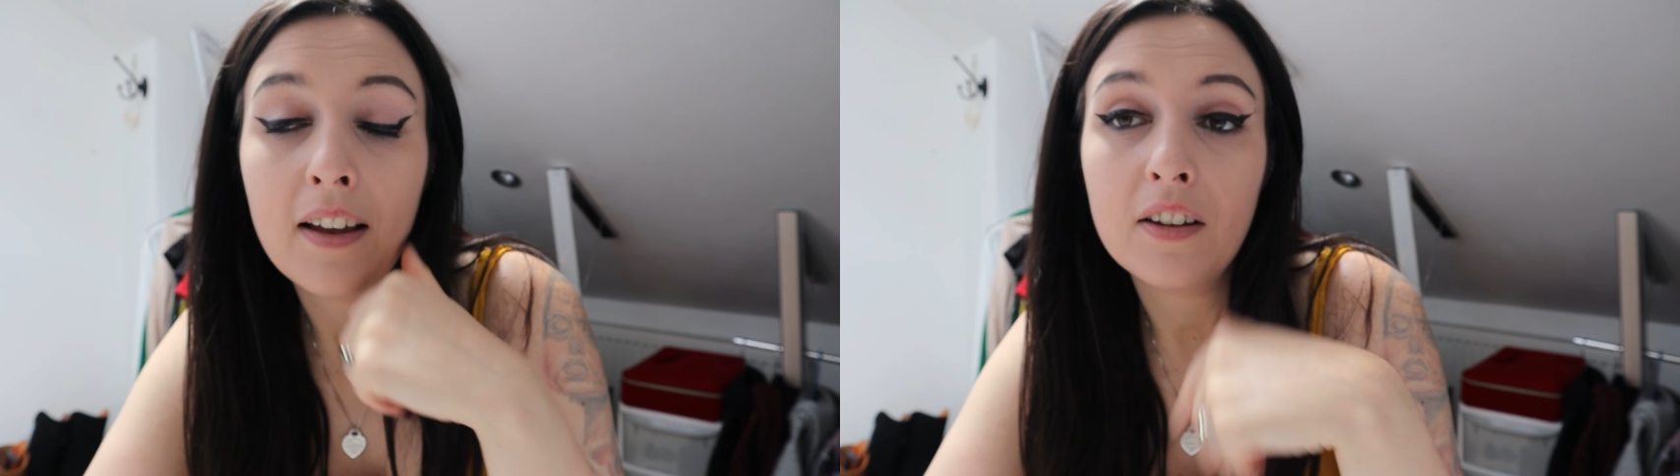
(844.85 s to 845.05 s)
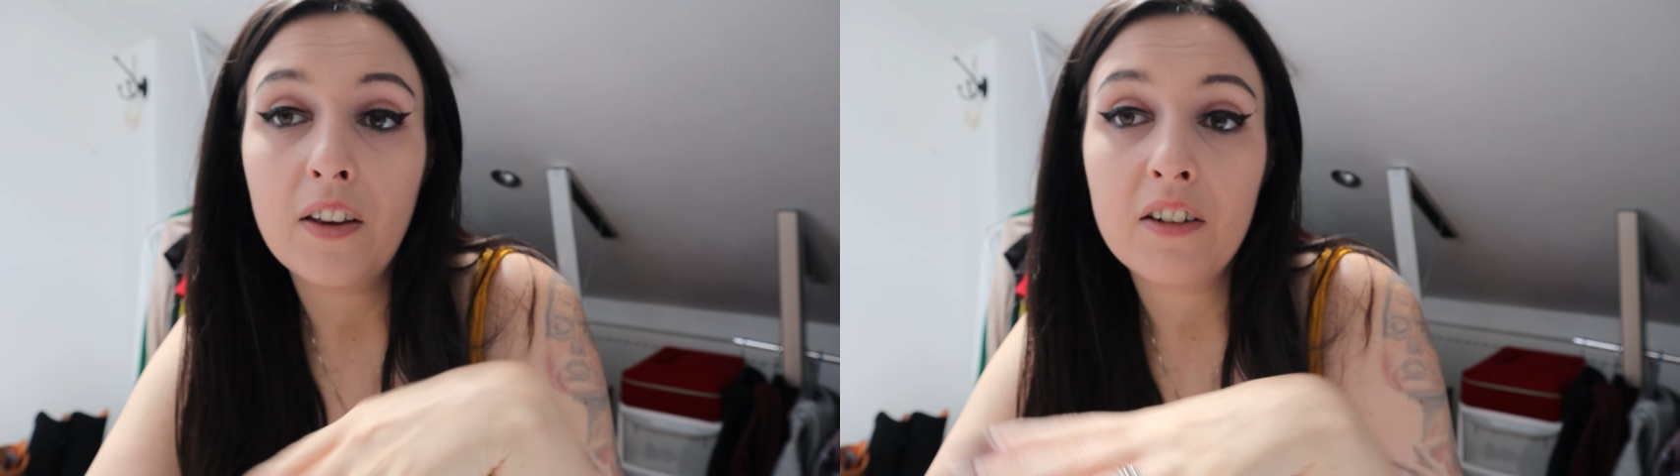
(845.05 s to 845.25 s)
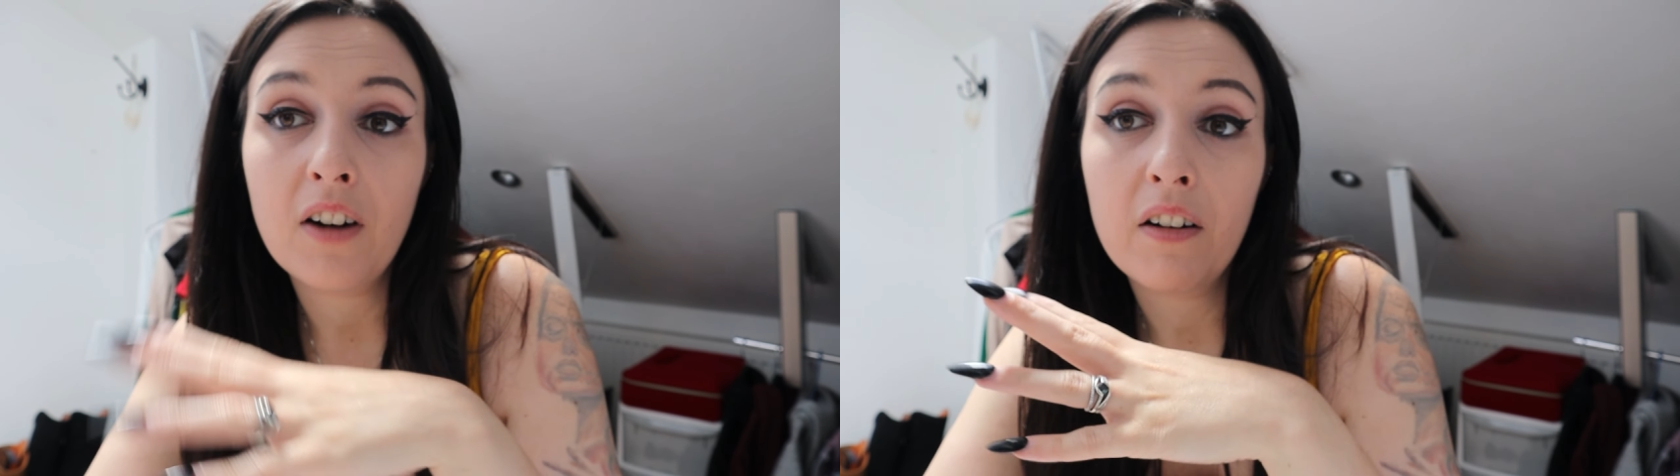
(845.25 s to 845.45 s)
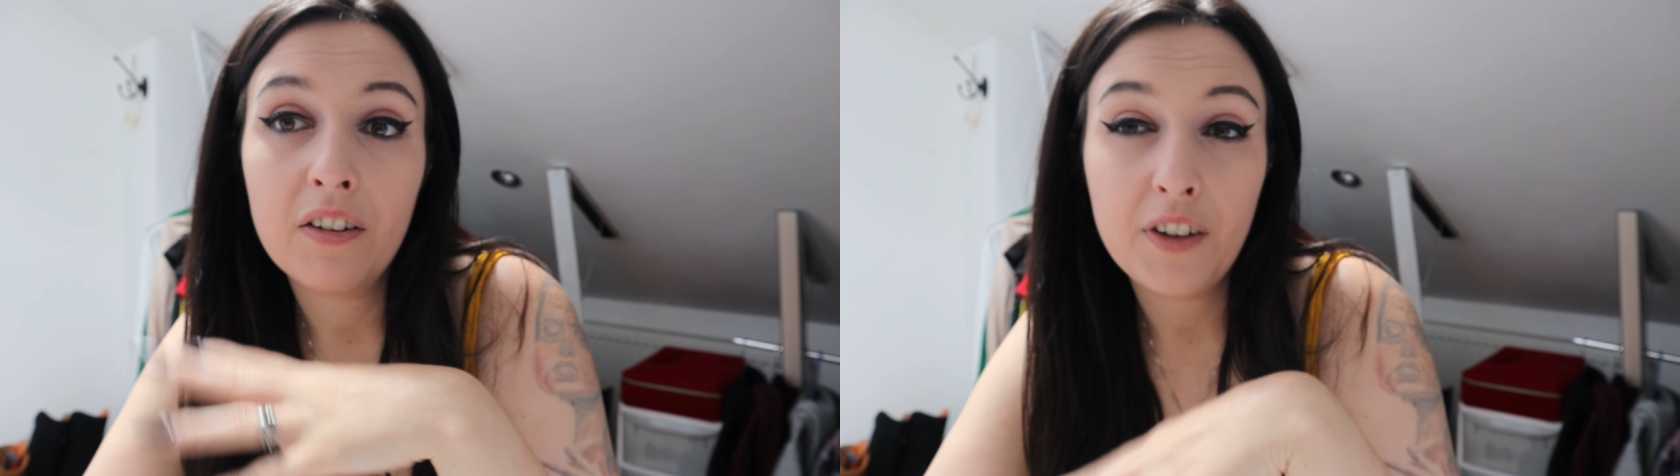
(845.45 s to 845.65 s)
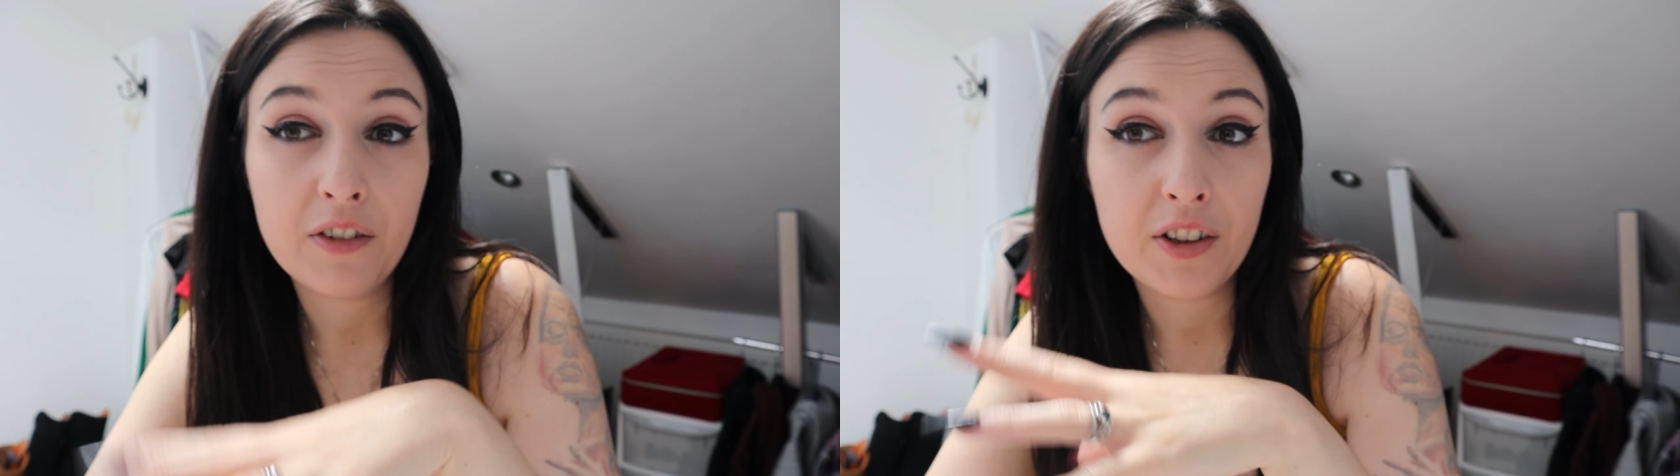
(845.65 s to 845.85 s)
So there are
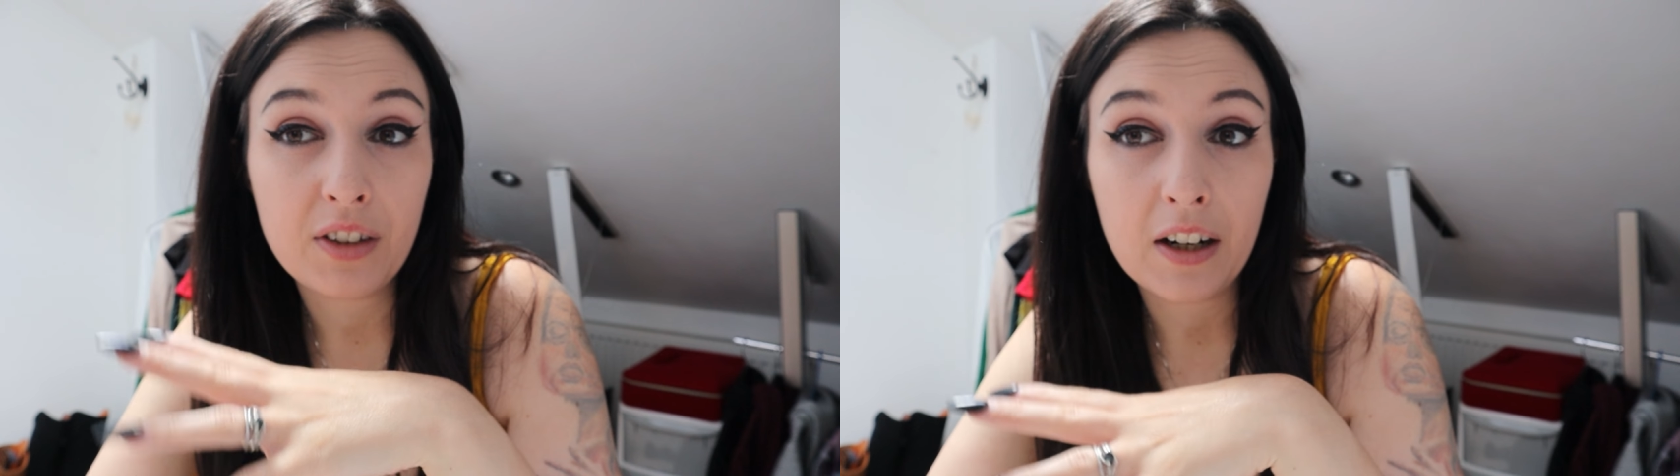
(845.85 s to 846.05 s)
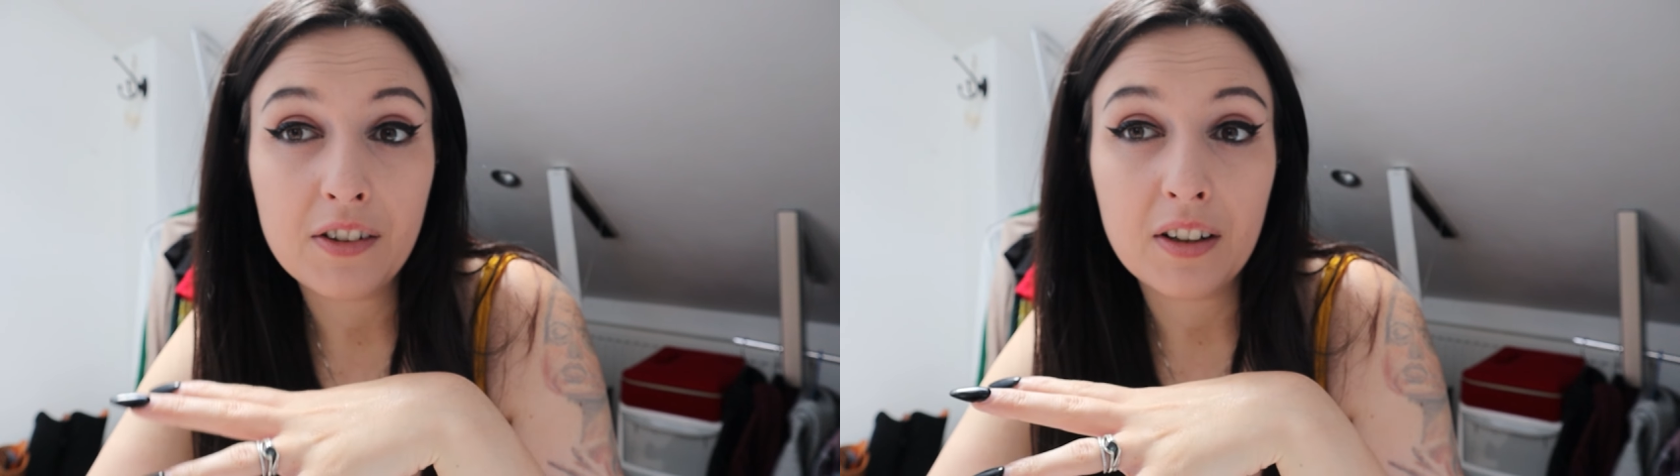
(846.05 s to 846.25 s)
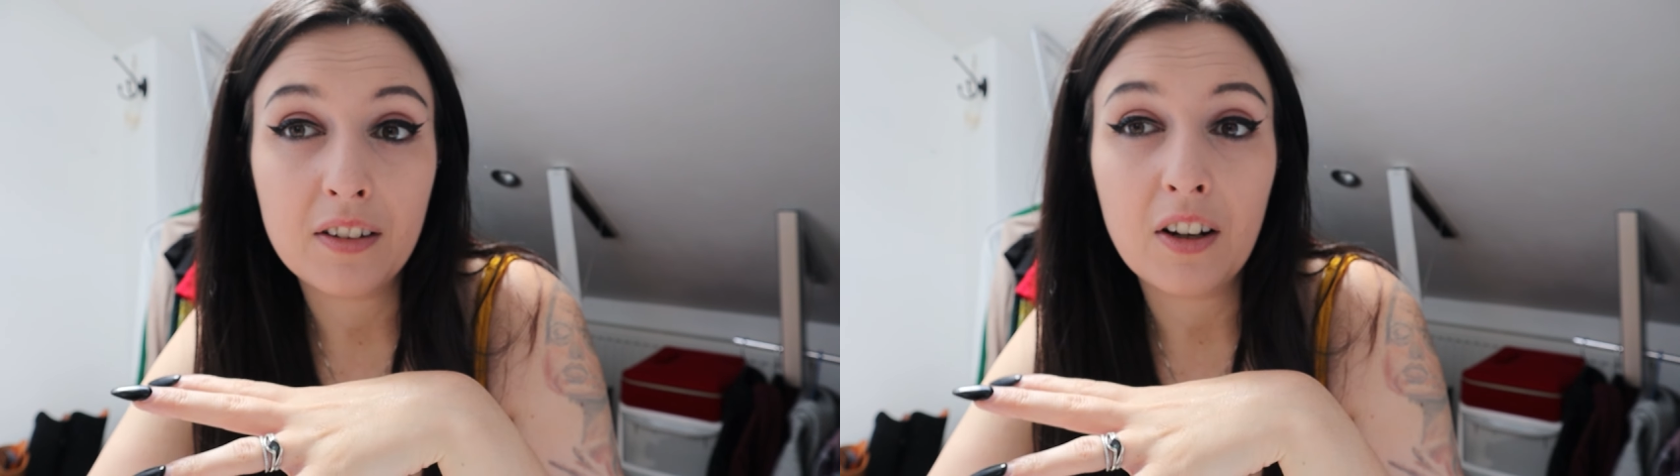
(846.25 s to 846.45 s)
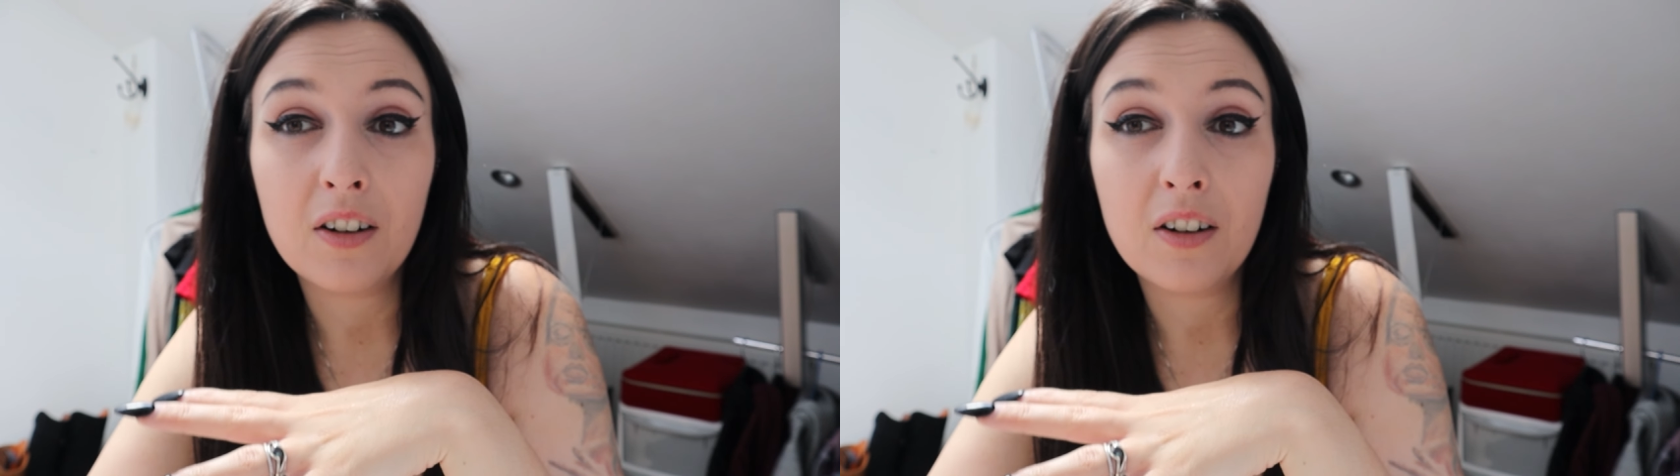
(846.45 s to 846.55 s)
a few restrictions